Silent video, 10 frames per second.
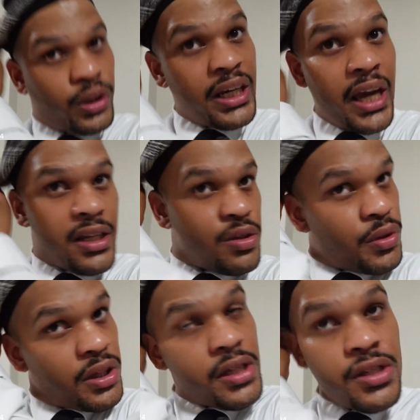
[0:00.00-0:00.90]
create
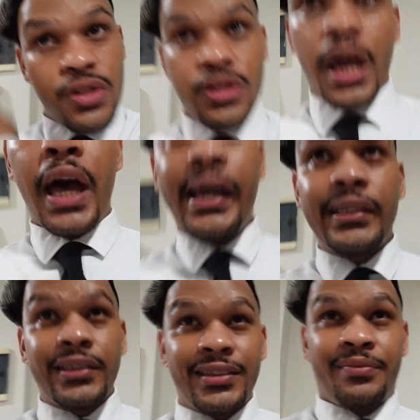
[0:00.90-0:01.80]
with this,
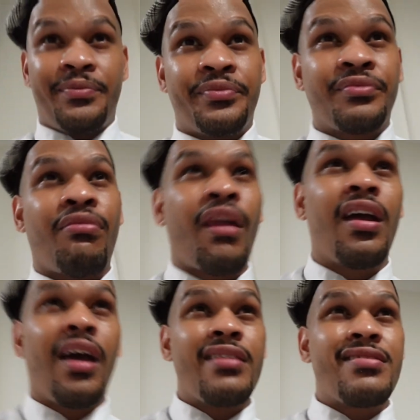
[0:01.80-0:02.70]
and
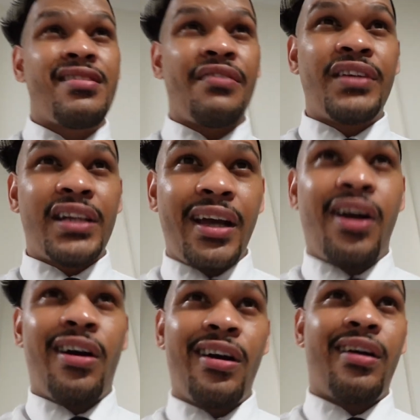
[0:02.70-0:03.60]
it's definitely
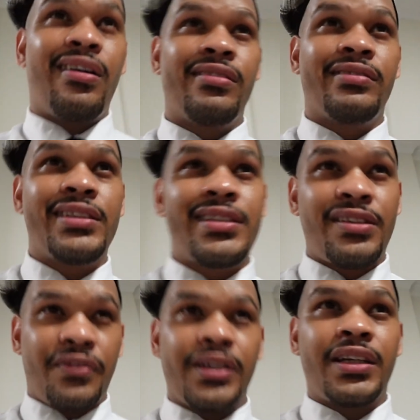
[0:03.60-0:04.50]
her. It's
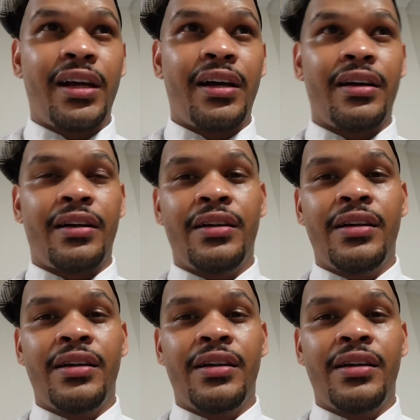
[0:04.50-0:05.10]
definitely her.